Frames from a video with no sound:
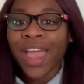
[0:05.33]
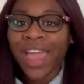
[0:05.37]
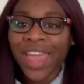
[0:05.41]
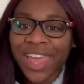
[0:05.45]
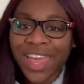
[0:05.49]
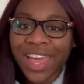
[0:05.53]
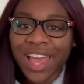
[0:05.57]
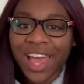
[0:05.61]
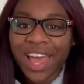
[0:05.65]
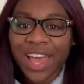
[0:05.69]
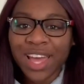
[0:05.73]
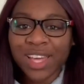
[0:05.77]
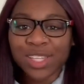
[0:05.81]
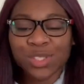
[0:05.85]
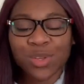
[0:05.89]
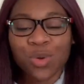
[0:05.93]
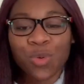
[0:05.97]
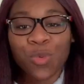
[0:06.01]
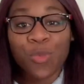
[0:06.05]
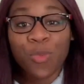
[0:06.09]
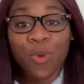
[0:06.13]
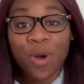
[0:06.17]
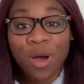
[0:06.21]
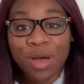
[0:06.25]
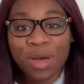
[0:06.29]
Hey guys,
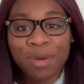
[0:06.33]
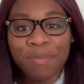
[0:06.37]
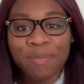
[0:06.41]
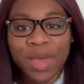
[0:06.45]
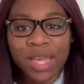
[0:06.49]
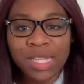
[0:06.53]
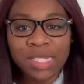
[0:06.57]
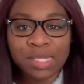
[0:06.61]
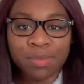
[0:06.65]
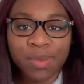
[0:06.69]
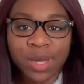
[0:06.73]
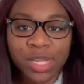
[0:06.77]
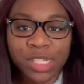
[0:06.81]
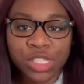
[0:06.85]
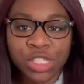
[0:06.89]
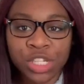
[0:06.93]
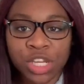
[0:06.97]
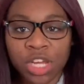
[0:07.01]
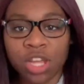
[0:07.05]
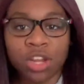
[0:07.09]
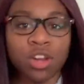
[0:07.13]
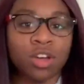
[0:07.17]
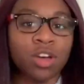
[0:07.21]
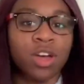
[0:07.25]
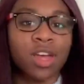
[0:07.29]
welcome back to my
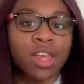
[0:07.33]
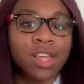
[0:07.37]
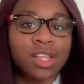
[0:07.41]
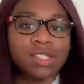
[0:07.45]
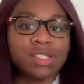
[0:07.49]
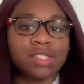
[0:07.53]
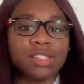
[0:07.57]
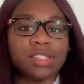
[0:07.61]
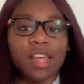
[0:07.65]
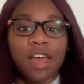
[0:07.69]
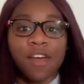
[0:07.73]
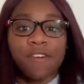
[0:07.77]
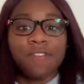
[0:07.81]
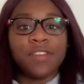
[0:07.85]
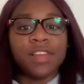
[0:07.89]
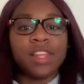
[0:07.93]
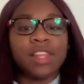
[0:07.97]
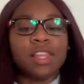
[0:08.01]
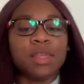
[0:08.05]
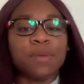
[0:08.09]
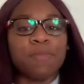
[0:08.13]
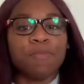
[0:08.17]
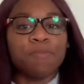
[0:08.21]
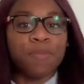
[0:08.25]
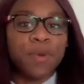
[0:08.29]
channel. It's
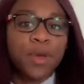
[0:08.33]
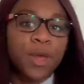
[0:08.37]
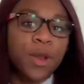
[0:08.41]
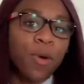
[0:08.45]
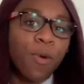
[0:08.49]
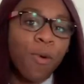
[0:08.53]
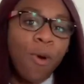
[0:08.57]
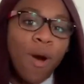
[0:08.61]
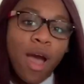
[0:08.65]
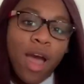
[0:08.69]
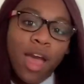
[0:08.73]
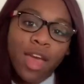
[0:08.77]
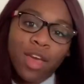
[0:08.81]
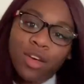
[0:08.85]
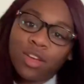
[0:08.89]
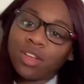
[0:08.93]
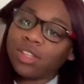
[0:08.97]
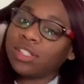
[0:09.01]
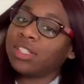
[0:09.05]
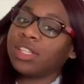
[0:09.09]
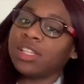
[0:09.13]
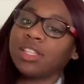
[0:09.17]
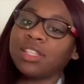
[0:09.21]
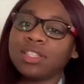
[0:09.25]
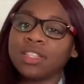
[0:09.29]
definitely been a while
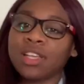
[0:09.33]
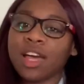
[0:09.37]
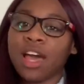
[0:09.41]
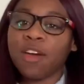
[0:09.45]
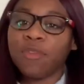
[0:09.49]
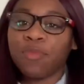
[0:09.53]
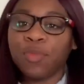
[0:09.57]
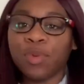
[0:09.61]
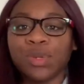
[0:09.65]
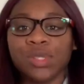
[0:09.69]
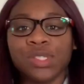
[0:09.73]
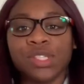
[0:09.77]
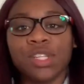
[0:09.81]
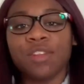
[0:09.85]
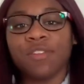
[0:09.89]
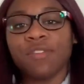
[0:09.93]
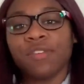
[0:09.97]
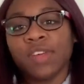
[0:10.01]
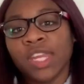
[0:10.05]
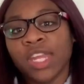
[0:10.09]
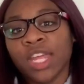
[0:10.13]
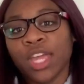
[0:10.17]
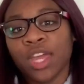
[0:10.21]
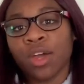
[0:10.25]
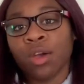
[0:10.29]
since I've posted a
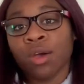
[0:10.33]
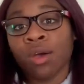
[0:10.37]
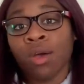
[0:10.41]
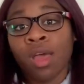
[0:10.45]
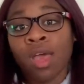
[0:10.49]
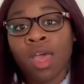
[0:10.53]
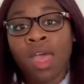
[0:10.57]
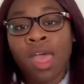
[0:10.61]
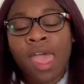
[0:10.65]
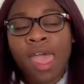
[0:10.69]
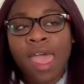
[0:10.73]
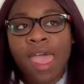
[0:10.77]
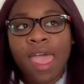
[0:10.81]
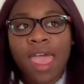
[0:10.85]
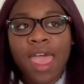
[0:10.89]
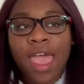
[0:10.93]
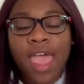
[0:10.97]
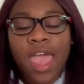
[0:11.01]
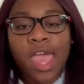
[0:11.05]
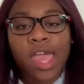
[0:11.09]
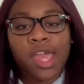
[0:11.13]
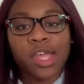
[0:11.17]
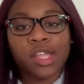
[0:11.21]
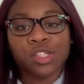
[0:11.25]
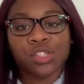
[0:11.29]
video
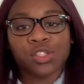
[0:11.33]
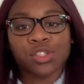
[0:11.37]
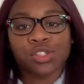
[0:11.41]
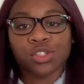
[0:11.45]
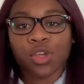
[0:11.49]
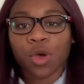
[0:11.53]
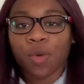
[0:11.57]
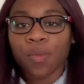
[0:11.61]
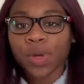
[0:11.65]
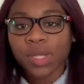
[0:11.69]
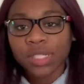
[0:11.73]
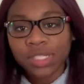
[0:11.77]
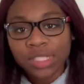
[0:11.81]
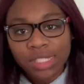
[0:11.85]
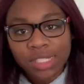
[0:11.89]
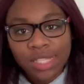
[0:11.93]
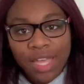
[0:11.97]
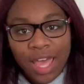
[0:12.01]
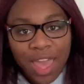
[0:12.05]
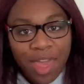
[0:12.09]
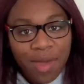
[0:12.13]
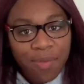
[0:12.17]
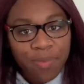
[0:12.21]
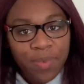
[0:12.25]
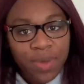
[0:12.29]
and so much has
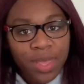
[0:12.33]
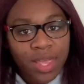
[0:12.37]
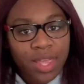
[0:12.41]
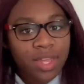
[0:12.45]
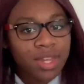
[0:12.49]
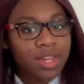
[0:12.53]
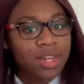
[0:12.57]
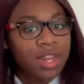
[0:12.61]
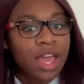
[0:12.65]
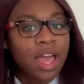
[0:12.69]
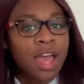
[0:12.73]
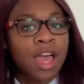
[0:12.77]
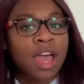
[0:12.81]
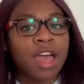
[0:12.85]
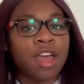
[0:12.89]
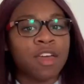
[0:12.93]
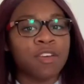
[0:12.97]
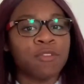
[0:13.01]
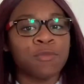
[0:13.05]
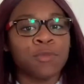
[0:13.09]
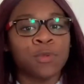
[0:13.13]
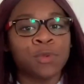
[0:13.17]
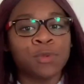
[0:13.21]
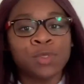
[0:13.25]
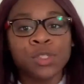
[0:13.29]
happened.
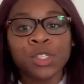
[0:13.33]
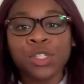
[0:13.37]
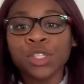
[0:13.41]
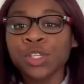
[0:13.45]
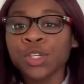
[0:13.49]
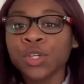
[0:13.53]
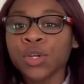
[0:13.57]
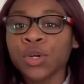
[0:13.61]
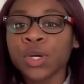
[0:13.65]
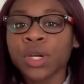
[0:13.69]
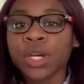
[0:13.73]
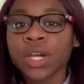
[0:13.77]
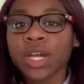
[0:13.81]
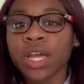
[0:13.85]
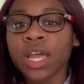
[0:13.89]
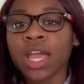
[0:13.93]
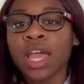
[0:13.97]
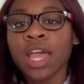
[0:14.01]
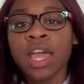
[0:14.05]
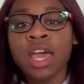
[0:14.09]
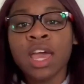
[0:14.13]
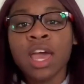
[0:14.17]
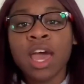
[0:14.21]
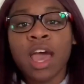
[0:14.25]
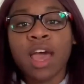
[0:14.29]
I've moved to New York,
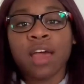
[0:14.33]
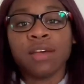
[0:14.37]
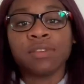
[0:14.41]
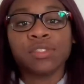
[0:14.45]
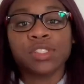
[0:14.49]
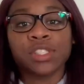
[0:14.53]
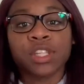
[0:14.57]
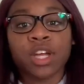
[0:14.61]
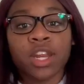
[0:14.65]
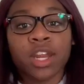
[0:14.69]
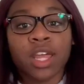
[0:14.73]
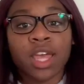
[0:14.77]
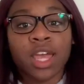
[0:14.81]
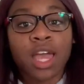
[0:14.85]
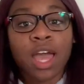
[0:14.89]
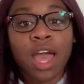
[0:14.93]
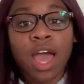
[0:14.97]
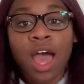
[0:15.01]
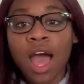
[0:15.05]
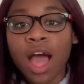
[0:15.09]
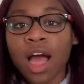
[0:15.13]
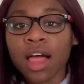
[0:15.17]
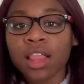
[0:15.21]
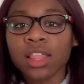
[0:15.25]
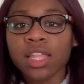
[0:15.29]
I've started
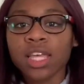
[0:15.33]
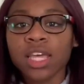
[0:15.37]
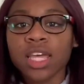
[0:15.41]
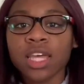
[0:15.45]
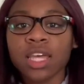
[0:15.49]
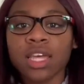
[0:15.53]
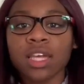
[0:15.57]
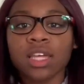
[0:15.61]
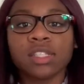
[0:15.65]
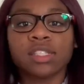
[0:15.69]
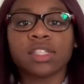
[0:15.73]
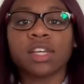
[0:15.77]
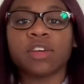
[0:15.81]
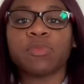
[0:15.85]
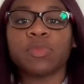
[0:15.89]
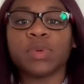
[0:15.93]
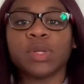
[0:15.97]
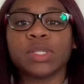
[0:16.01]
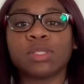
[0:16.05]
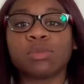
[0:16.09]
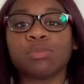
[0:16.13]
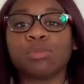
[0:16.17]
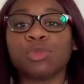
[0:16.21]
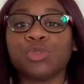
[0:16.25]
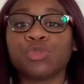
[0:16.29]
college, I've
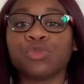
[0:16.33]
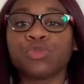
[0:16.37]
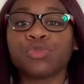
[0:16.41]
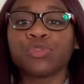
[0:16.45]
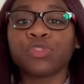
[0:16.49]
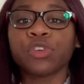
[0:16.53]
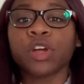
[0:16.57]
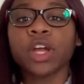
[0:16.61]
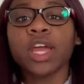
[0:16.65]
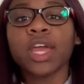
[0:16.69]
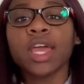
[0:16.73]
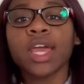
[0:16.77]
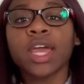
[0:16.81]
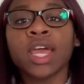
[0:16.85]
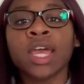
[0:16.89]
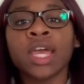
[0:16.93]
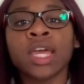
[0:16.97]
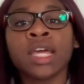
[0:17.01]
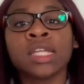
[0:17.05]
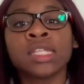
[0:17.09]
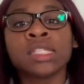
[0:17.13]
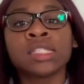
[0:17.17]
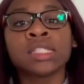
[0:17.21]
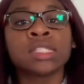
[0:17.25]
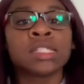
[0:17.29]
made some new
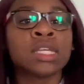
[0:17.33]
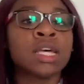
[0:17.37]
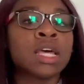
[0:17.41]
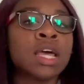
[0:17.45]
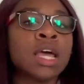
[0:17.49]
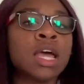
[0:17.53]
friends.